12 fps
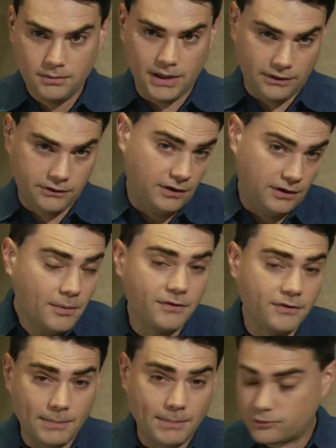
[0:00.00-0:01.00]
I mean, some
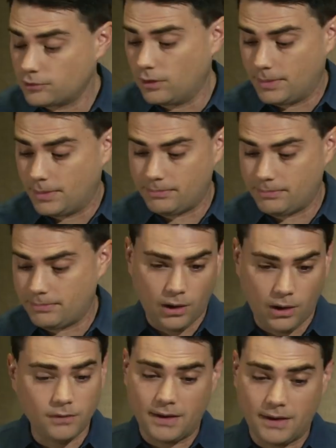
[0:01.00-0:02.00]
of them, I'm sure, but, but
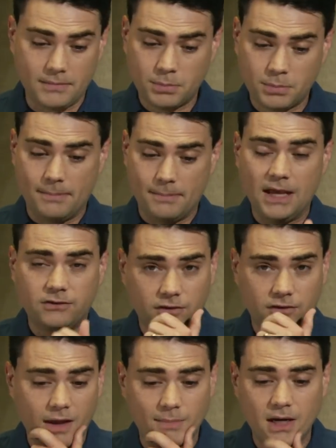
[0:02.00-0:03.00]
all of them. It's a pretty
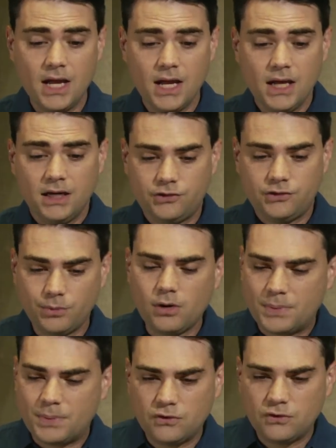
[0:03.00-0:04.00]
amazing statement. She
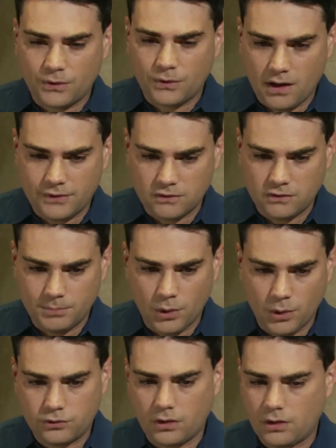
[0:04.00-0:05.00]
wrote a piece for the Huffington
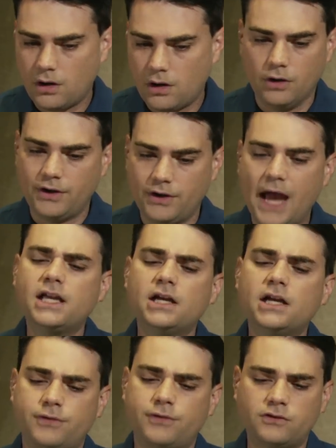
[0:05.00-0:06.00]
Post called, "I
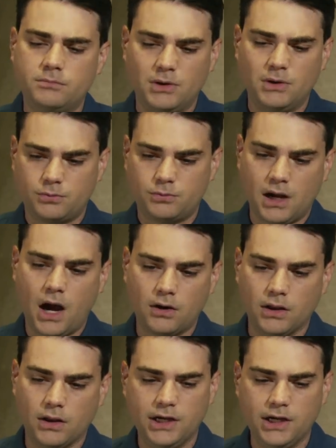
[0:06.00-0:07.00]
Confronted Mitch
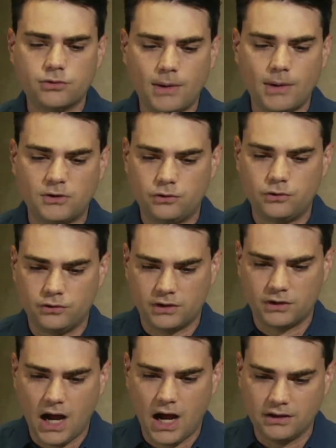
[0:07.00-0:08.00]
McConnell and Interrupted
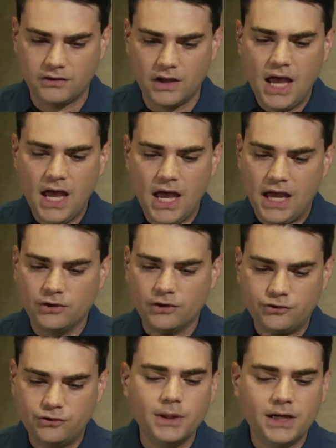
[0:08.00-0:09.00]
Susan Collins, and I'll
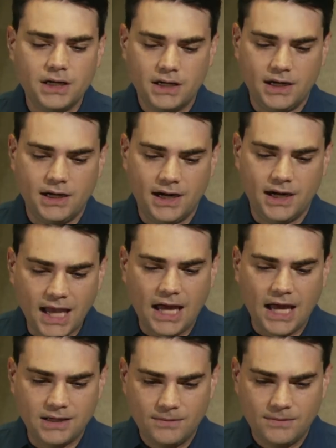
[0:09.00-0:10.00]
Do It
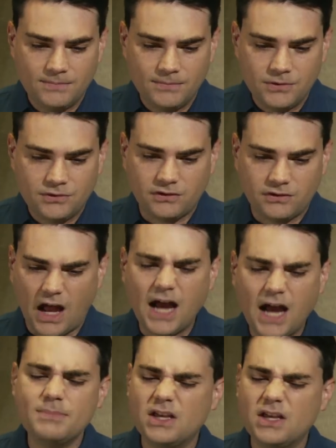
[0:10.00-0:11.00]
Again." She says,
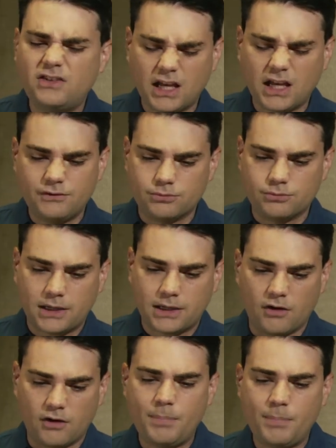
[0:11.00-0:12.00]
I am the executive
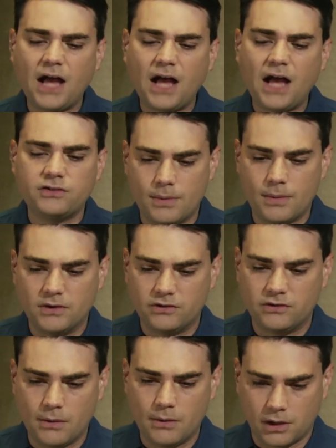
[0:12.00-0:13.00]
director of Positive
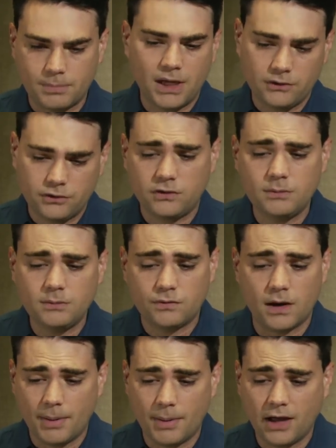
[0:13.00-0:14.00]
Women's Network, because she seems
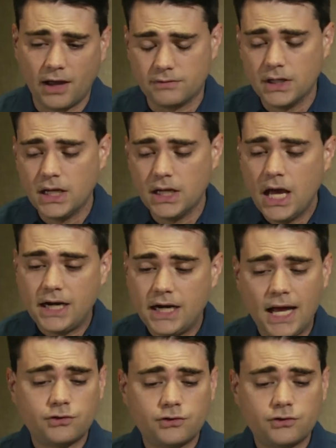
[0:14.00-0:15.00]
very positive, a
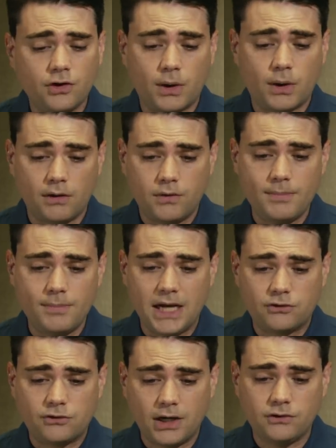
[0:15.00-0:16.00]
national network of women
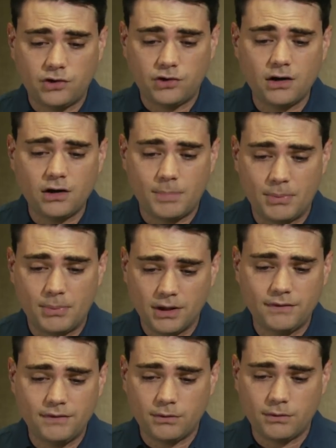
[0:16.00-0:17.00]
and transgender people
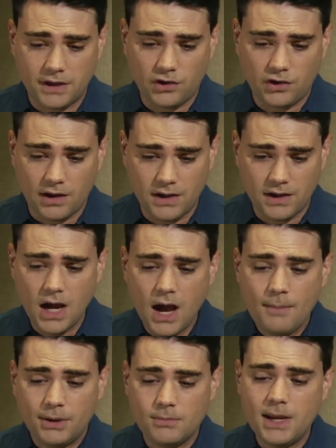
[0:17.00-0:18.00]
living with H I V.
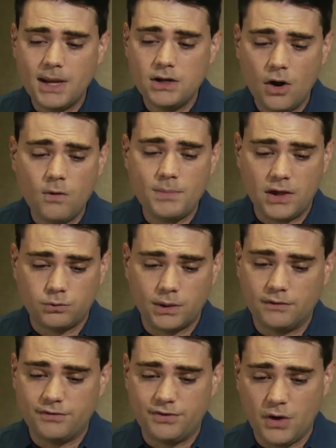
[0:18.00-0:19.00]
But you may know me as
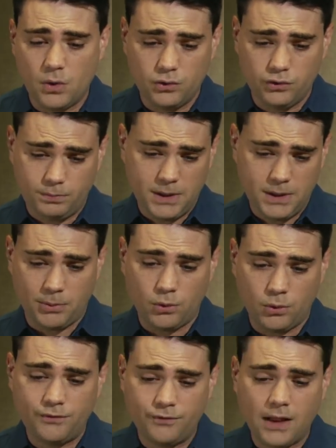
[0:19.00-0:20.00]
one of those
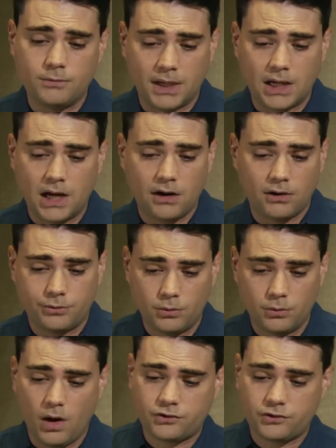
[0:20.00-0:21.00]
people who followed McConnell
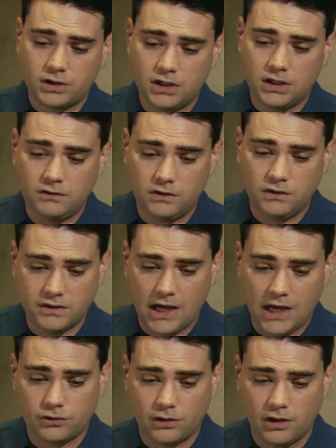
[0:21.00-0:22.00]
through Washington, D C's
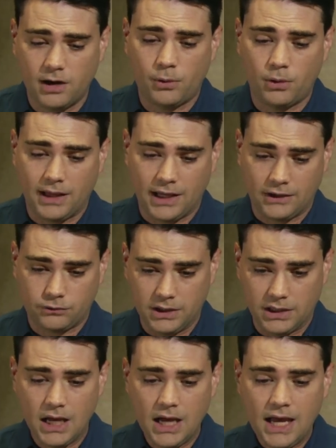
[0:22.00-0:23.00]
National Airport last
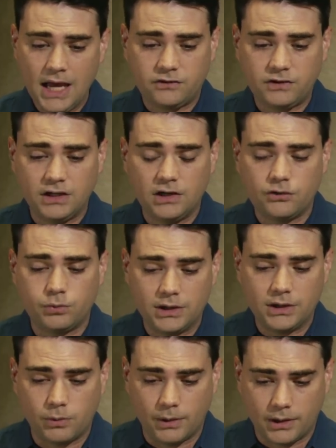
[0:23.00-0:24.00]
week, as seen in a
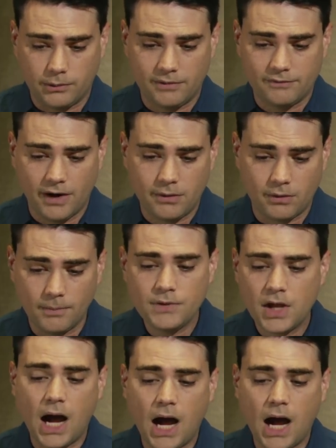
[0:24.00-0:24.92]
tweet that quickly went viral.